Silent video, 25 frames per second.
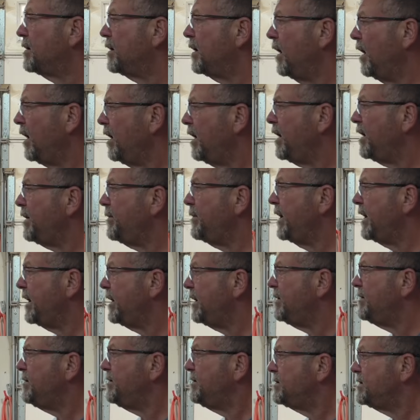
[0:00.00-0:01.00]
All right,
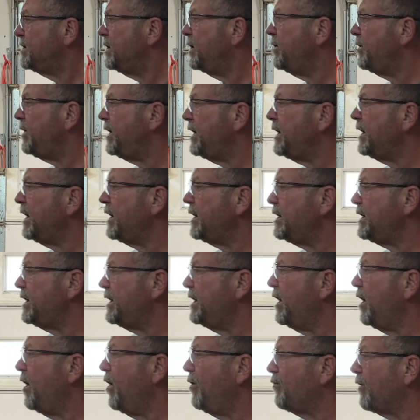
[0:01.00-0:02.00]
man, you ain't got to get
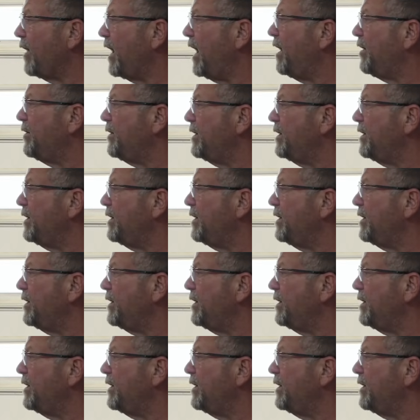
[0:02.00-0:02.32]
all riled